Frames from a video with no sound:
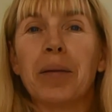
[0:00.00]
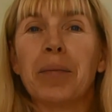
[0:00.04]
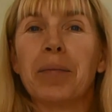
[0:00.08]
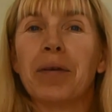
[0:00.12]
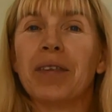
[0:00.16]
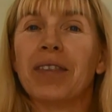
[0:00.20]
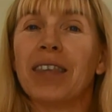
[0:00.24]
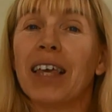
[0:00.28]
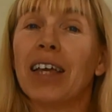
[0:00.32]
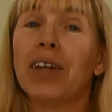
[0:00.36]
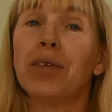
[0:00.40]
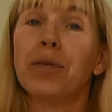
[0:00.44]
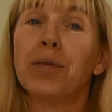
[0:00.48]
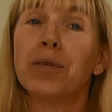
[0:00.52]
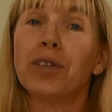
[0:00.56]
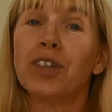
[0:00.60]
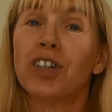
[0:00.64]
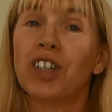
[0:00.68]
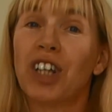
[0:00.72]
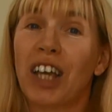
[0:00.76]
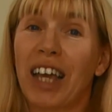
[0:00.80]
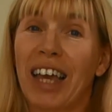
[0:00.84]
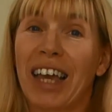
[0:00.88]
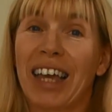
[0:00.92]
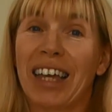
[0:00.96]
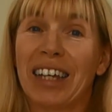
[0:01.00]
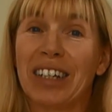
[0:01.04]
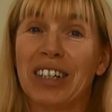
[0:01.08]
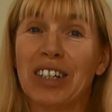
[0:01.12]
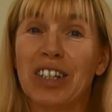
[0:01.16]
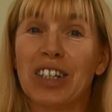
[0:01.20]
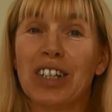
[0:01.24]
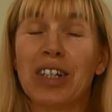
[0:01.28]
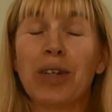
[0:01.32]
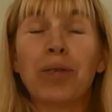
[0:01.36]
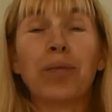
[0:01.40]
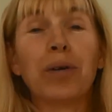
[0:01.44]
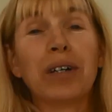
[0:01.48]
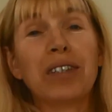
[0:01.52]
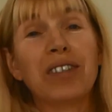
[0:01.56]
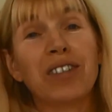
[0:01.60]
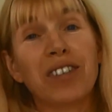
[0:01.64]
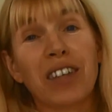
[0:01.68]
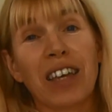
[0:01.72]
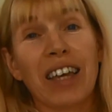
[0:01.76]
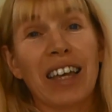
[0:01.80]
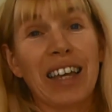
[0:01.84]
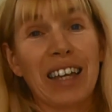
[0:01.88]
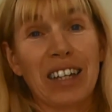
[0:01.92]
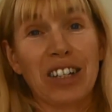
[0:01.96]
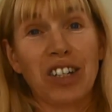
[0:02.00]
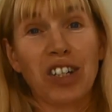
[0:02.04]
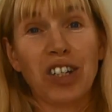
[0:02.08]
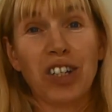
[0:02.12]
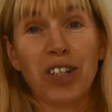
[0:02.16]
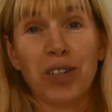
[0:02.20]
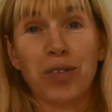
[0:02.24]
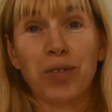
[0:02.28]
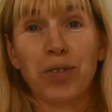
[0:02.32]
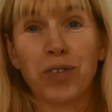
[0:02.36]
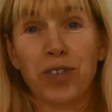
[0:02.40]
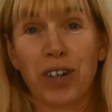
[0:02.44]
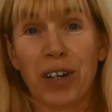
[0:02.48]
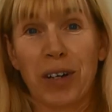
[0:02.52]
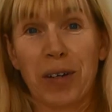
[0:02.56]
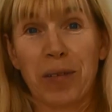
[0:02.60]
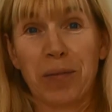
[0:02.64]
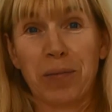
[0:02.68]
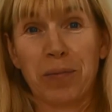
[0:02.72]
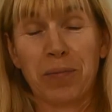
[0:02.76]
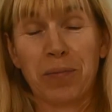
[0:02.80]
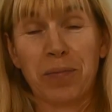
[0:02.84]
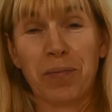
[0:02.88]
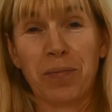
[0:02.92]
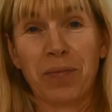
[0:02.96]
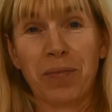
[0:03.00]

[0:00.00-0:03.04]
but that all changed once I had children.